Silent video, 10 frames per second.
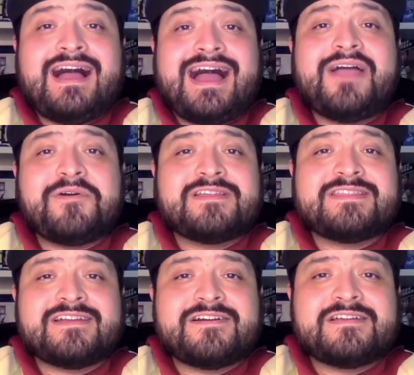I want
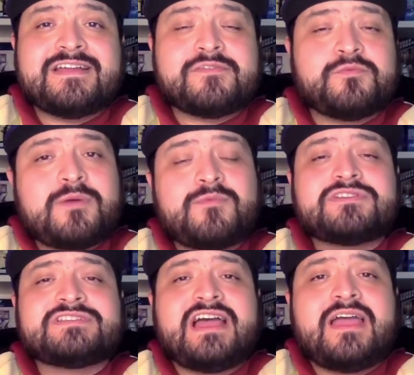to thank our guest one more
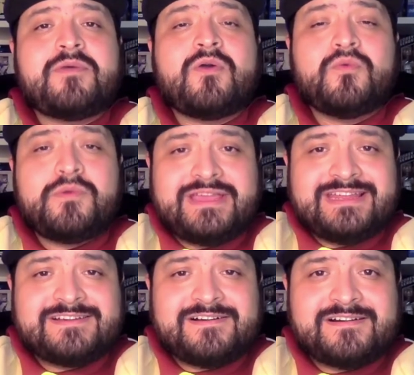time,
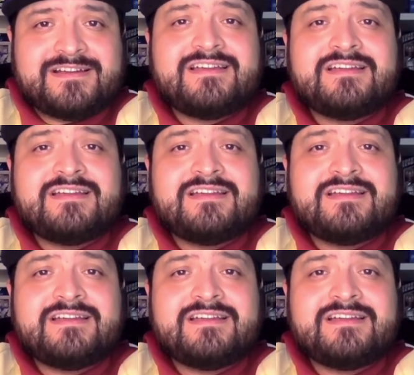Weenie Dog.